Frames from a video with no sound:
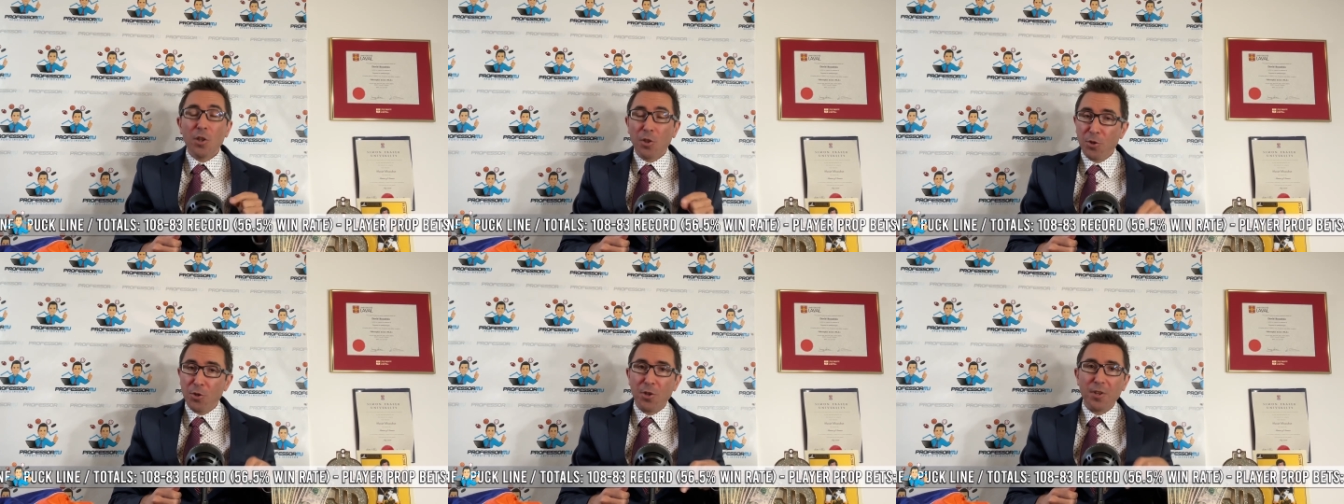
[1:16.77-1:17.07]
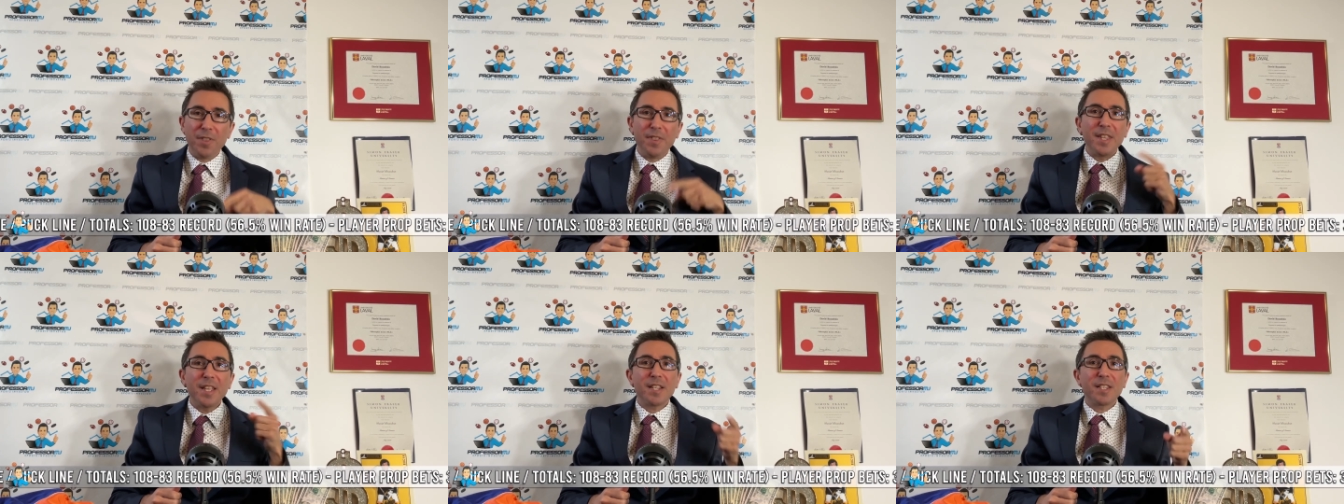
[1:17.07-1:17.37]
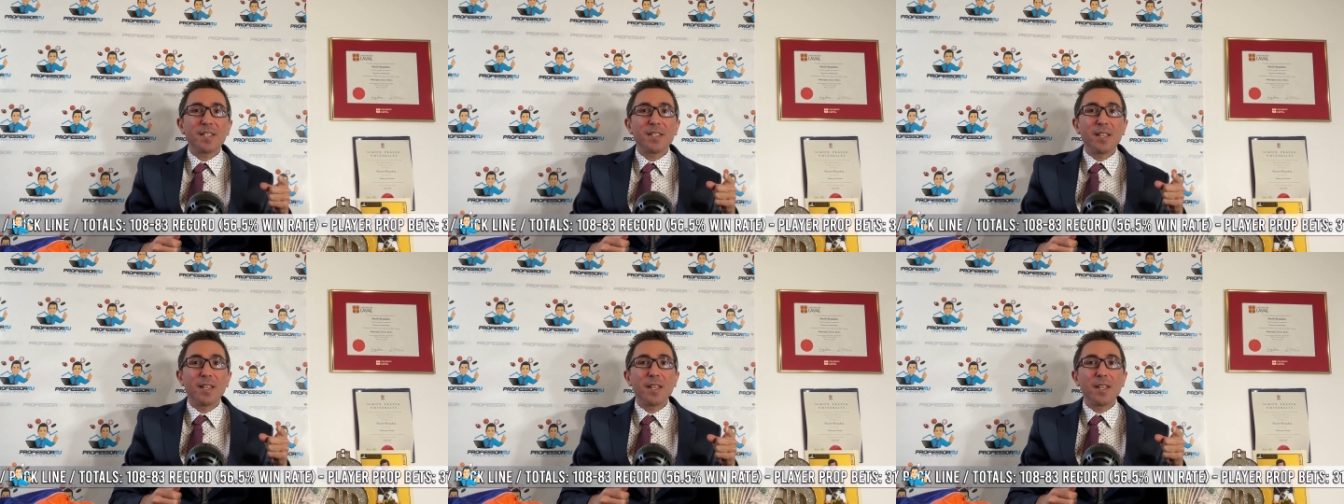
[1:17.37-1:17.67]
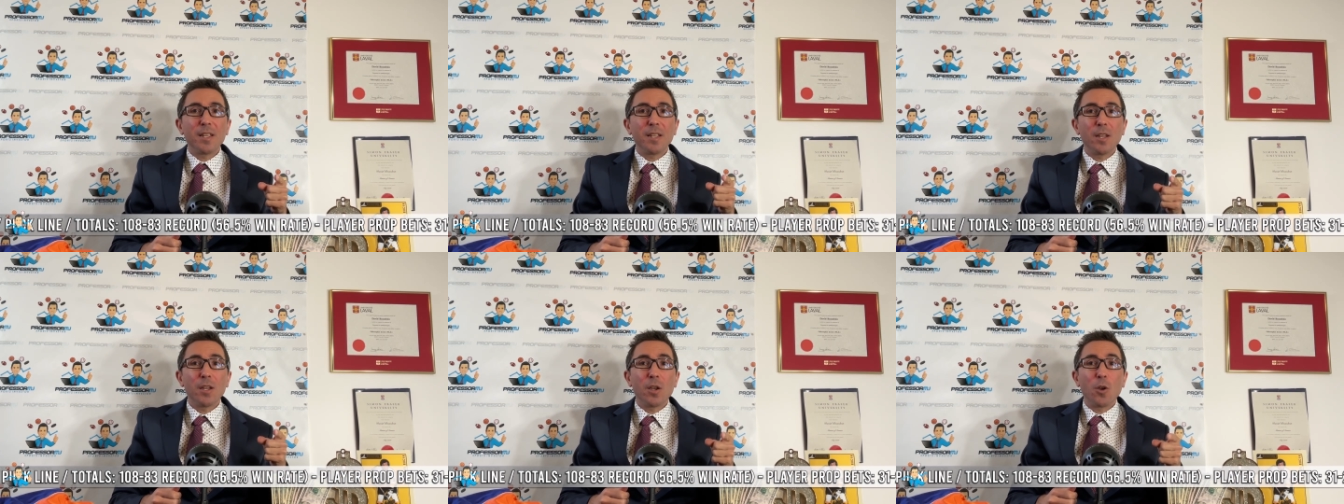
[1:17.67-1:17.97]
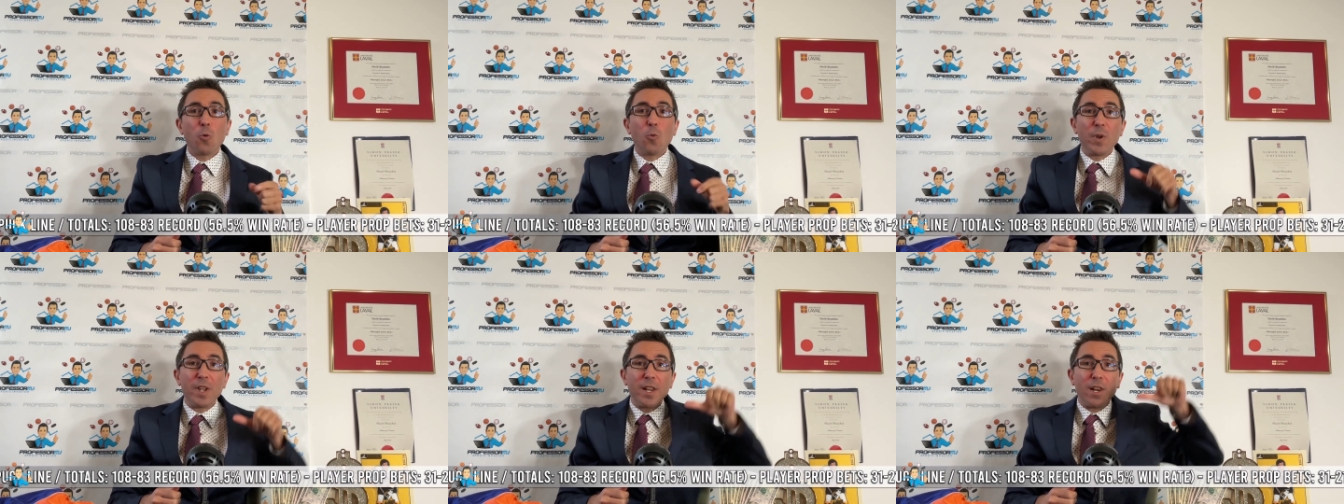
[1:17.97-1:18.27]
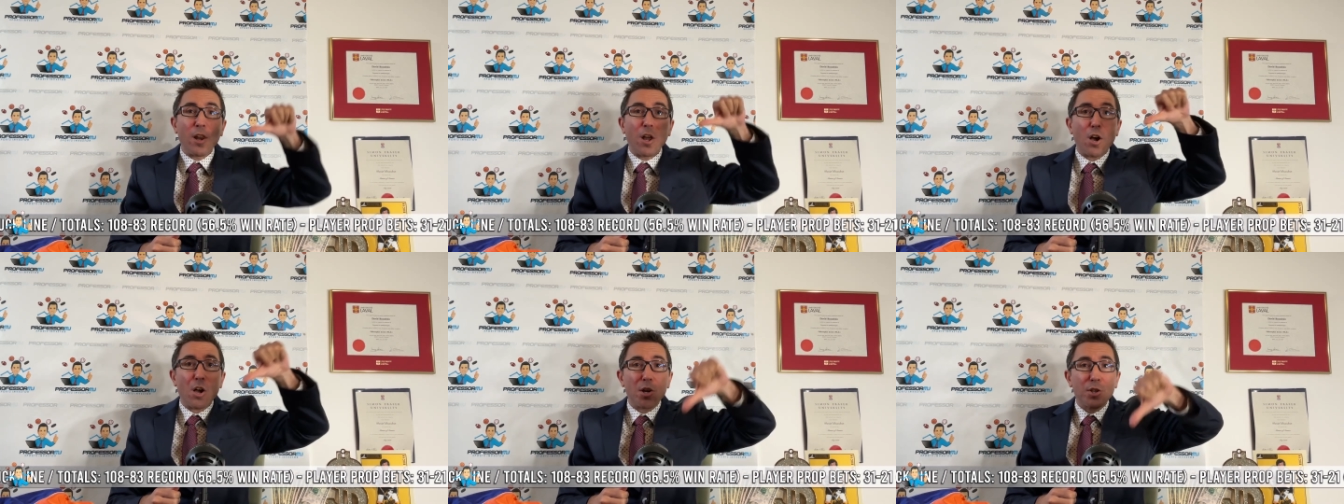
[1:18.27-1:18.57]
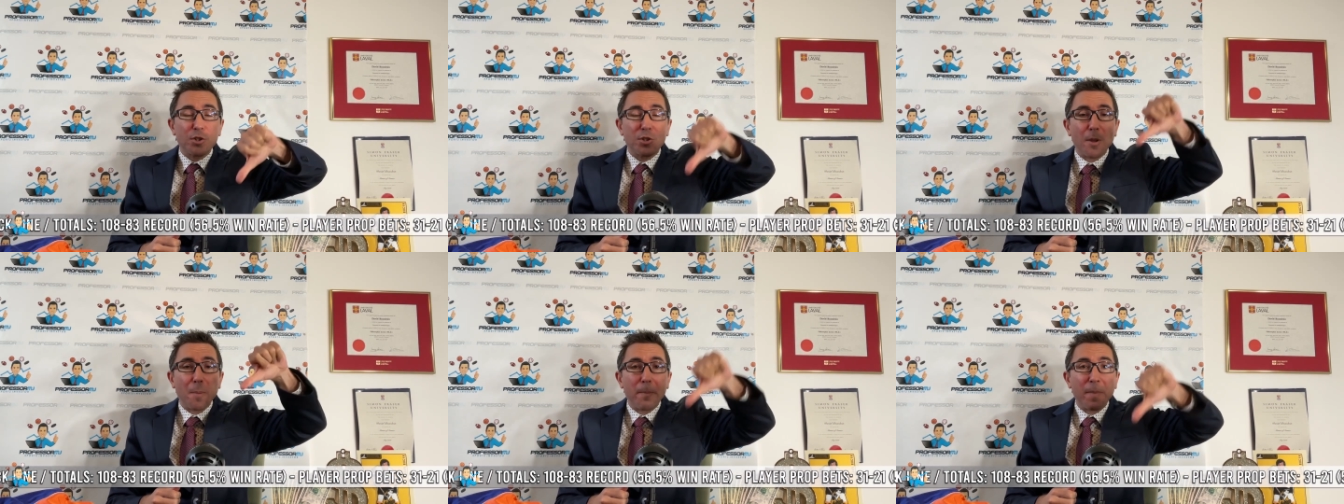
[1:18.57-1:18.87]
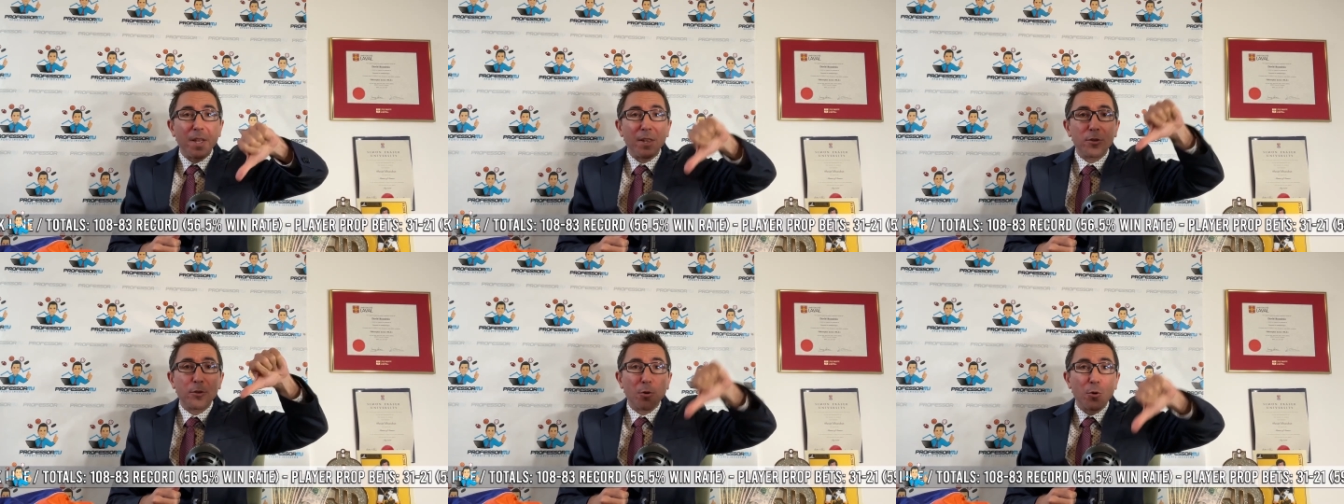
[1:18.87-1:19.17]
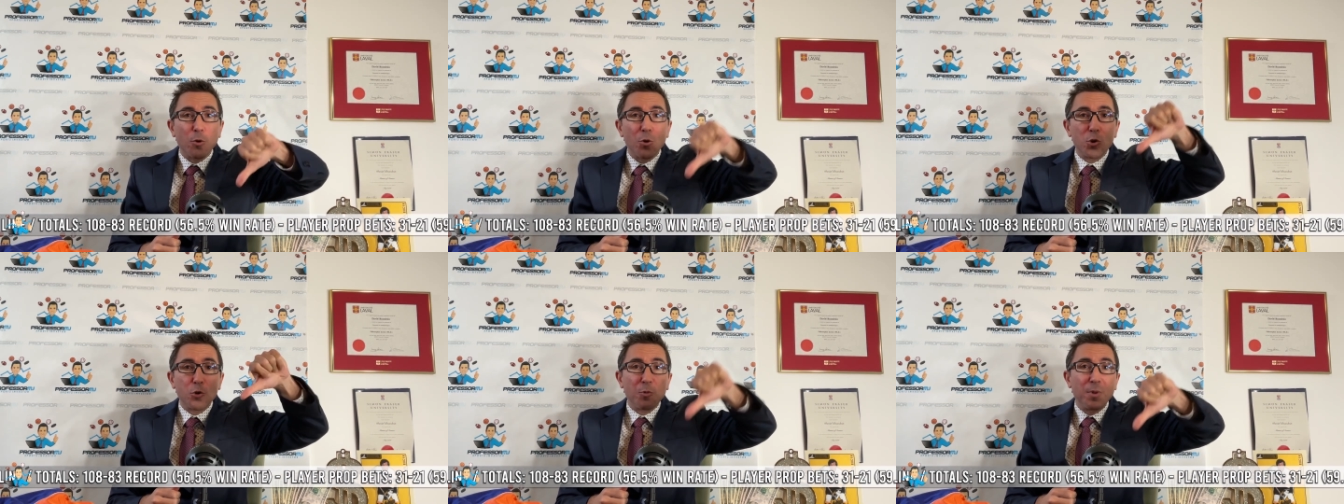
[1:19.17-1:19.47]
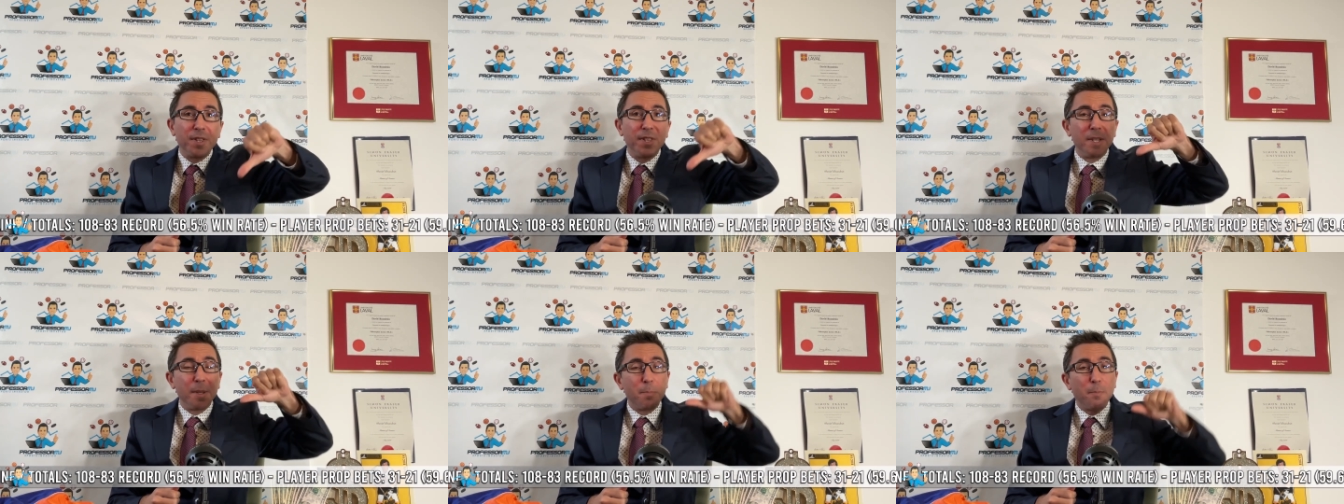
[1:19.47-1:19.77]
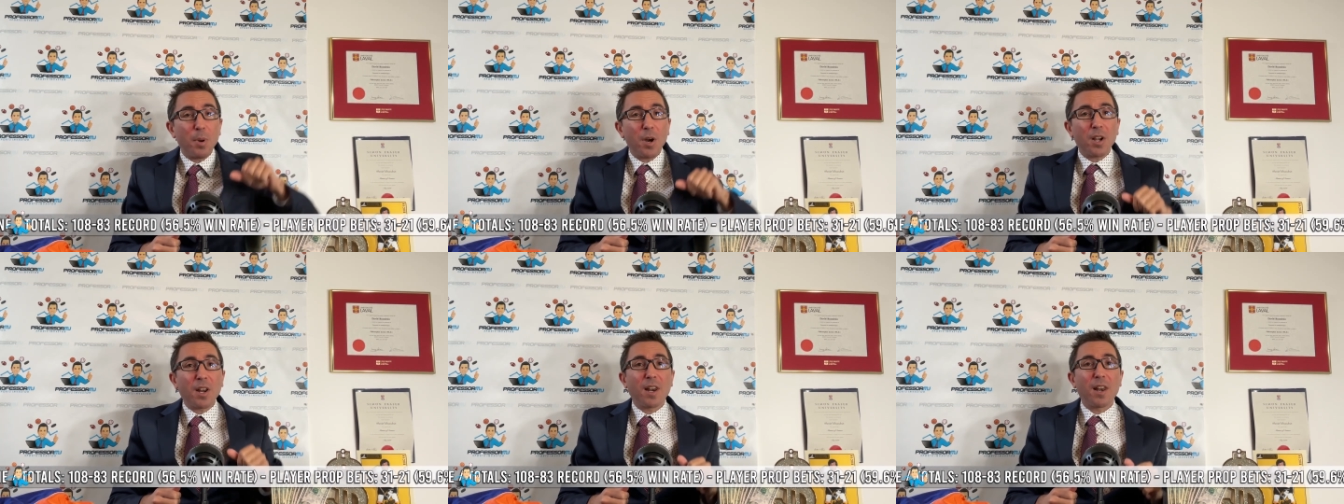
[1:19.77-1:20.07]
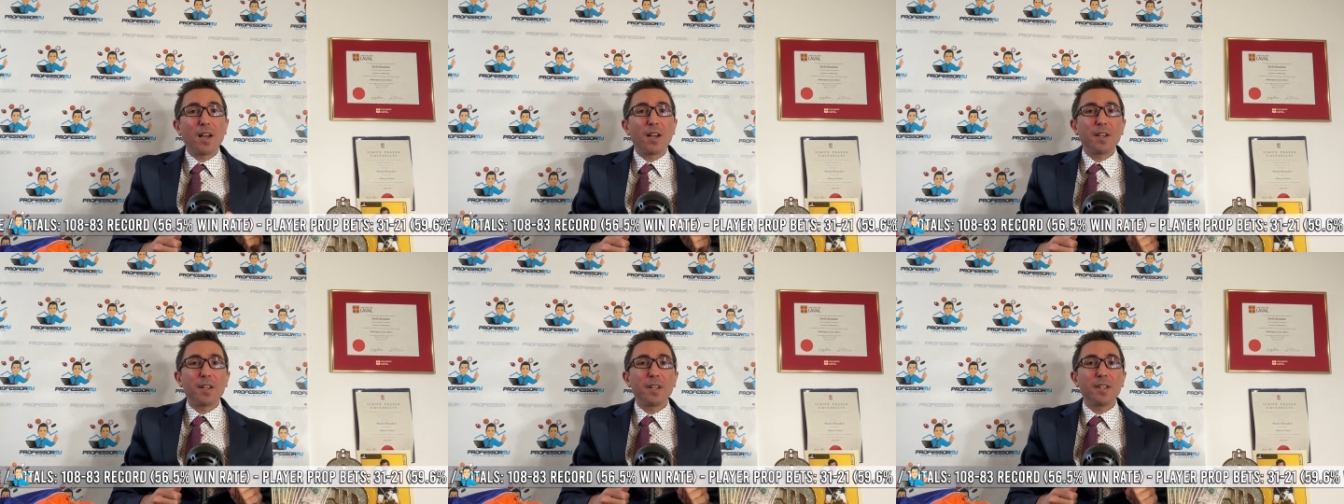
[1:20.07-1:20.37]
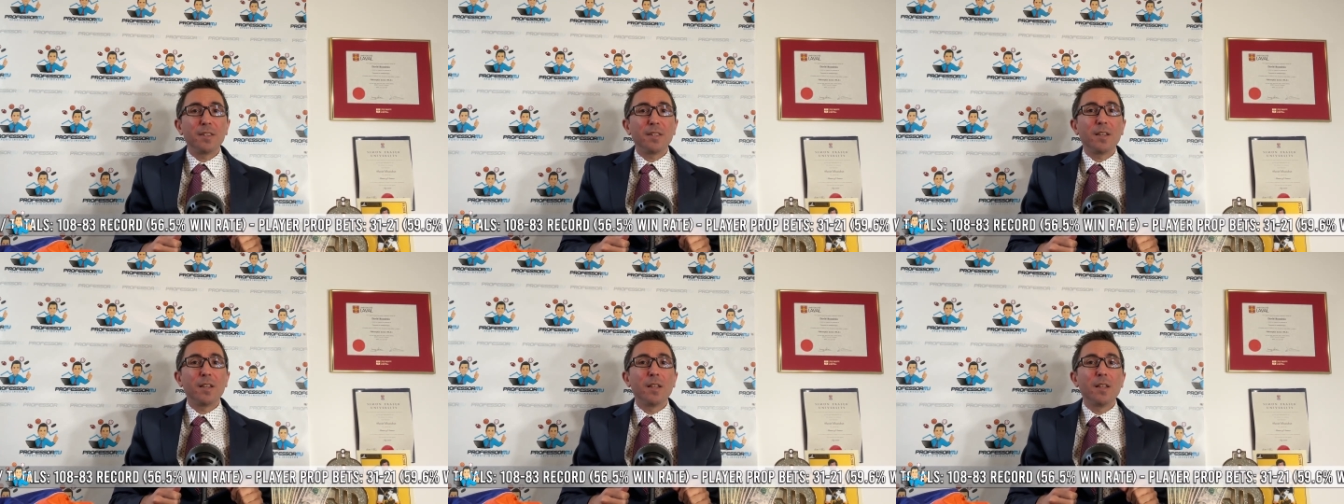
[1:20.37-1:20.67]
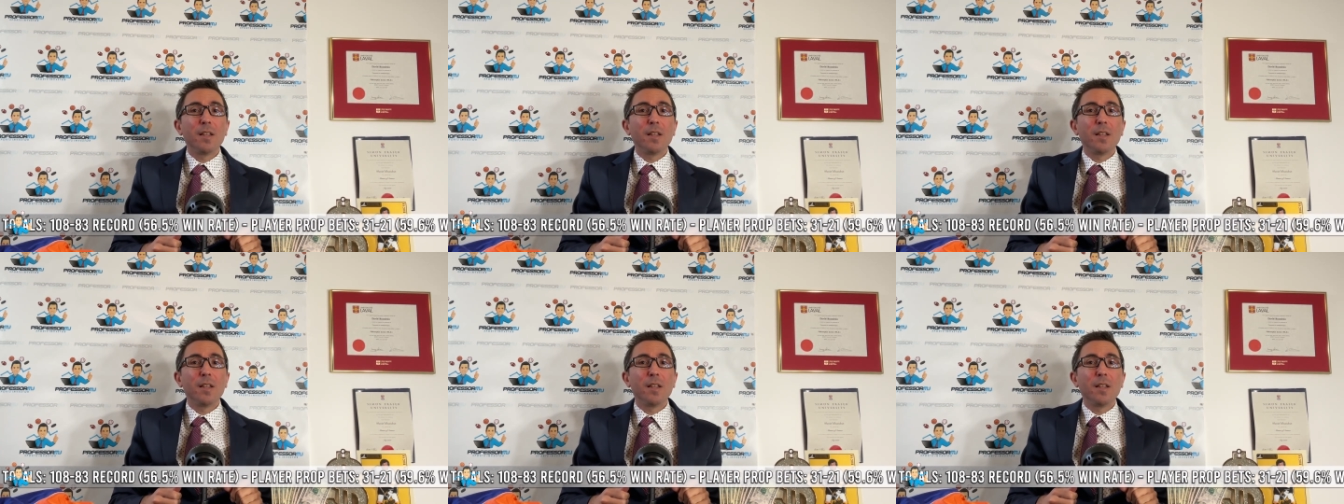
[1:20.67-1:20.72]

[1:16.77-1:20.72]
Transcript: The next day, we lost the Panthers with the puck line